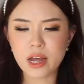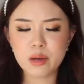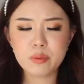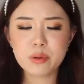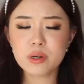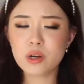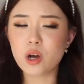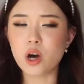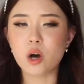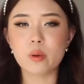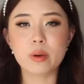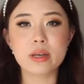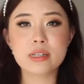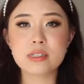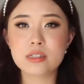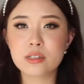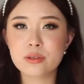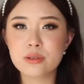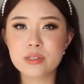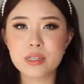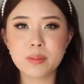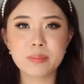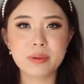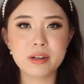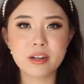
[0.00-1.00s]
I would always
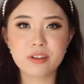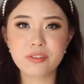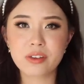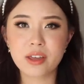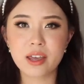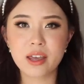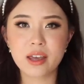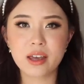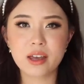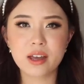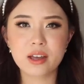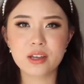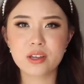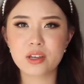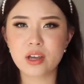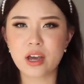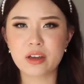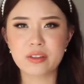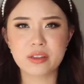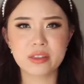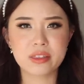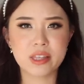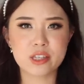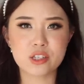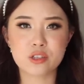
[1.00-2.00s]
lose a bit of hair.
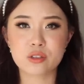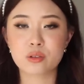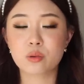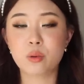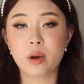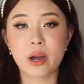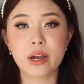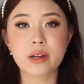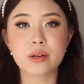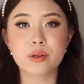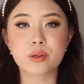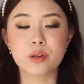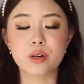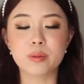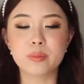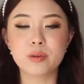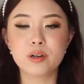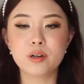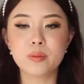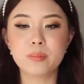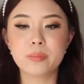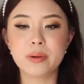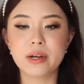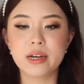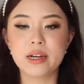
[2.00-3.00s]
I think that's quite
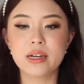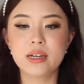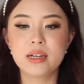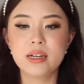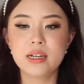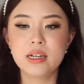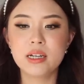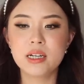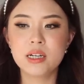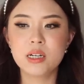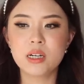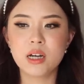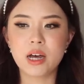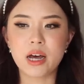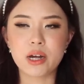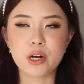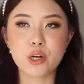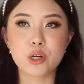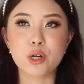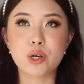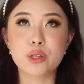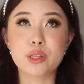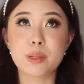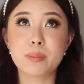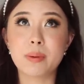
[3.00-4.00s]
normal, but I
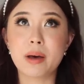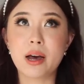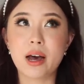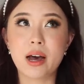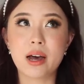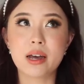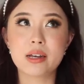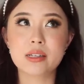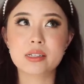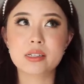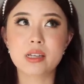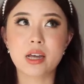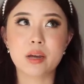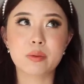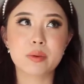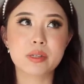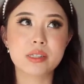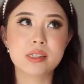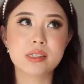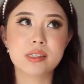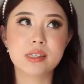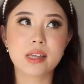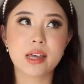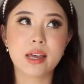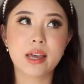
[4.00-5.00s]
don't know, in the past, I
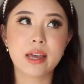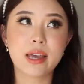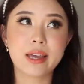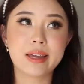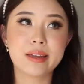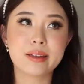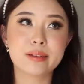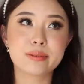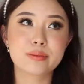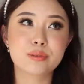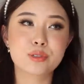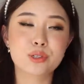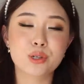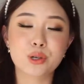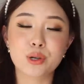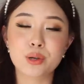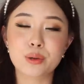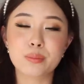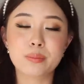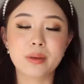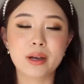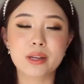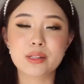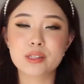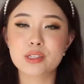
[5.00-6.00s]
would say
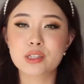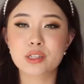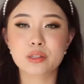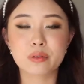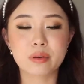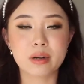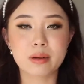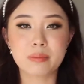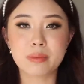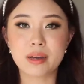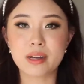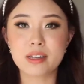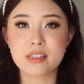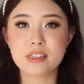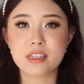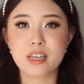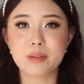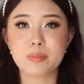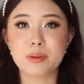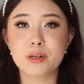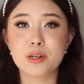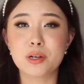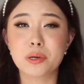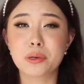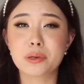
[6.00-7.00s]
2 months, 3 months,
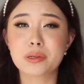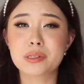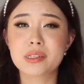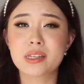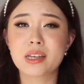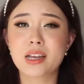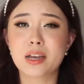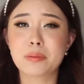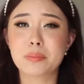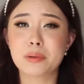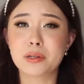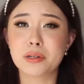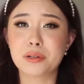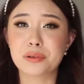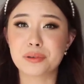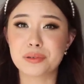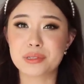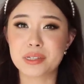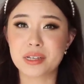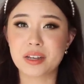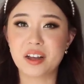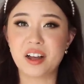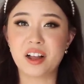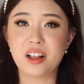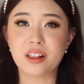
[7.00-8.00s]
I've been noticing I've been
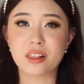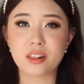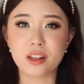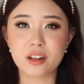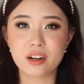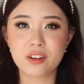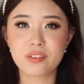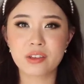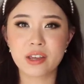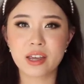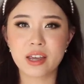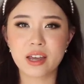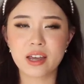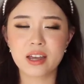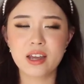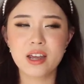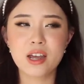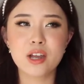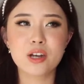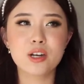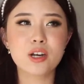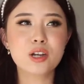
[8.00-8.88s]
losing a lot of hair.